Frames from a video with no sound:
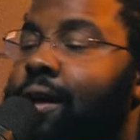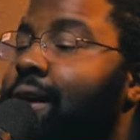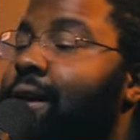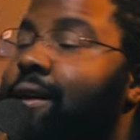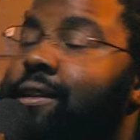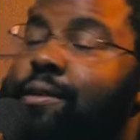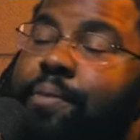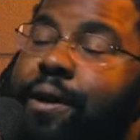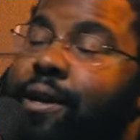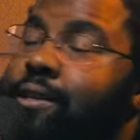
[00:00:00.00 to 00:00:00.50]
It
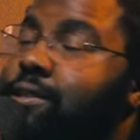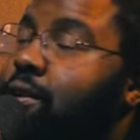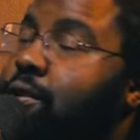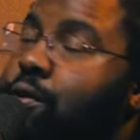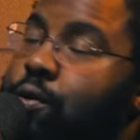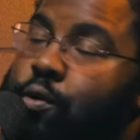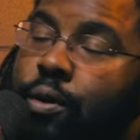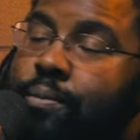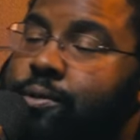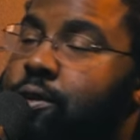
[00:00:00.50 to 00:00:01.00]
depends on
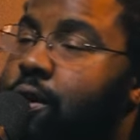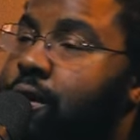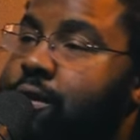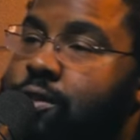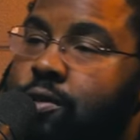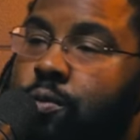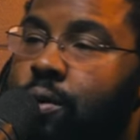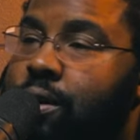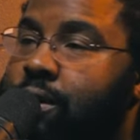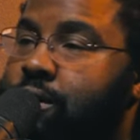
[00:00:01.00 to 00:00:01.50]
who I'm talking
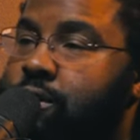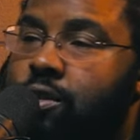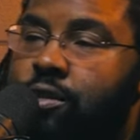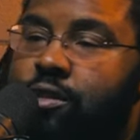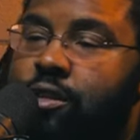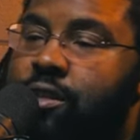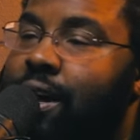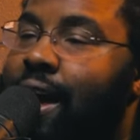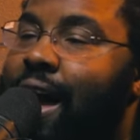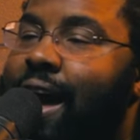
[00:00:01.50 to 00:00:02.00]
to. What right.
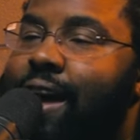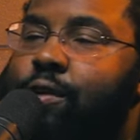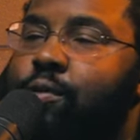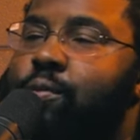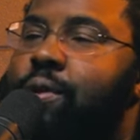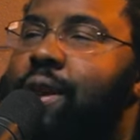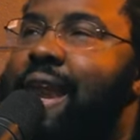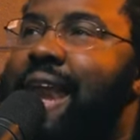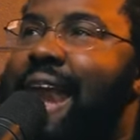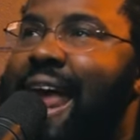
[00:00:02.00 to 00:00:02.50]
to the guy who
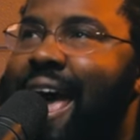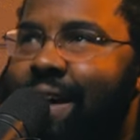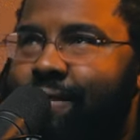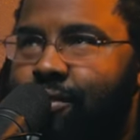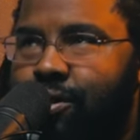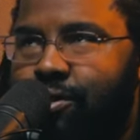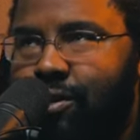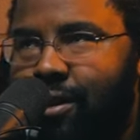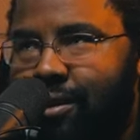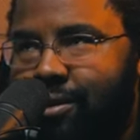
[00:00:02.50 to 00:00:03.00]

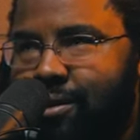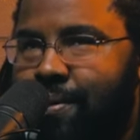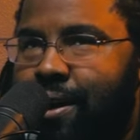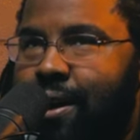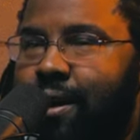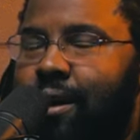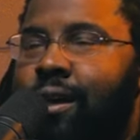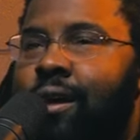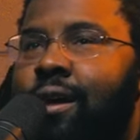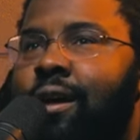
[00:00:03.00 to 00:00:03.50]
never talks about
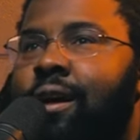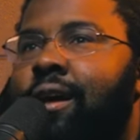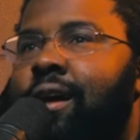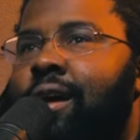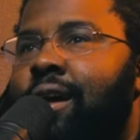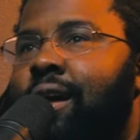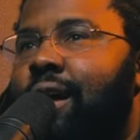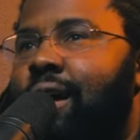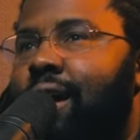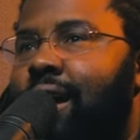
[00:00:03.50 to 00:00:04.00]
it,
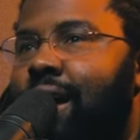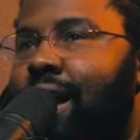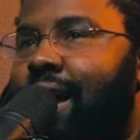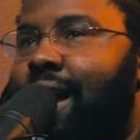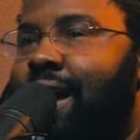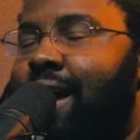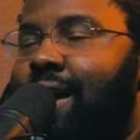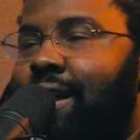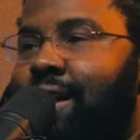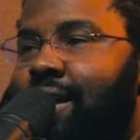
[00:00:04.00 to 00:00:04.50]

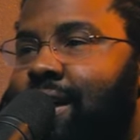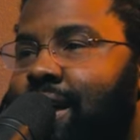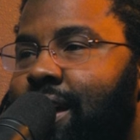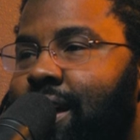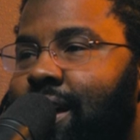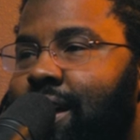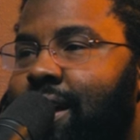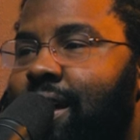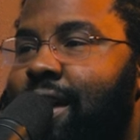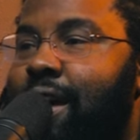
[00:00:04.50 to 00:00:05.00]
and
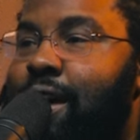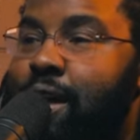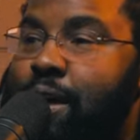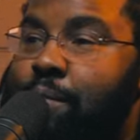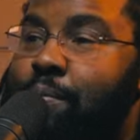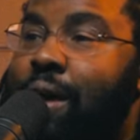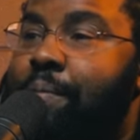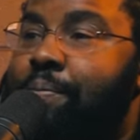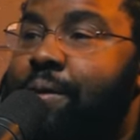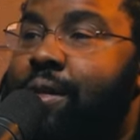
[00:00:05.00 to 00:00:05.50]
he, he
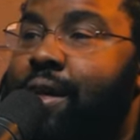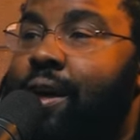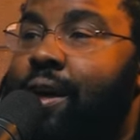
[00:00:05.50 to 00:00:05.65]
might be like,